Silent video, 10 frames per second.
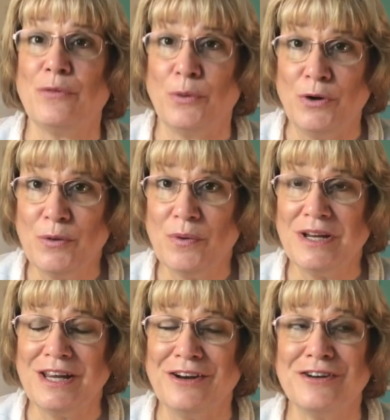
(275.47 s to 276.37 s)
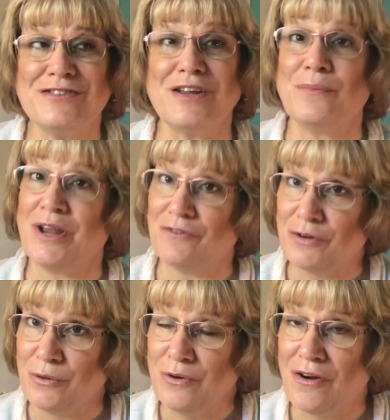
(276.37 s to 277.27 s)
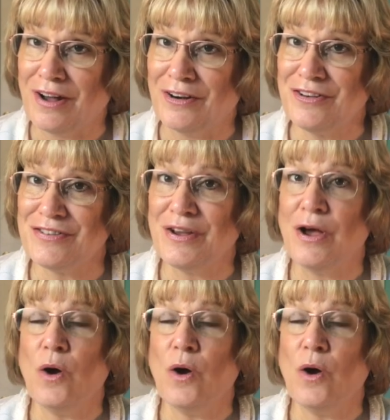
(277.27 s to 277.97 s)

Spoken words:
31 years, and we have 2 daughters.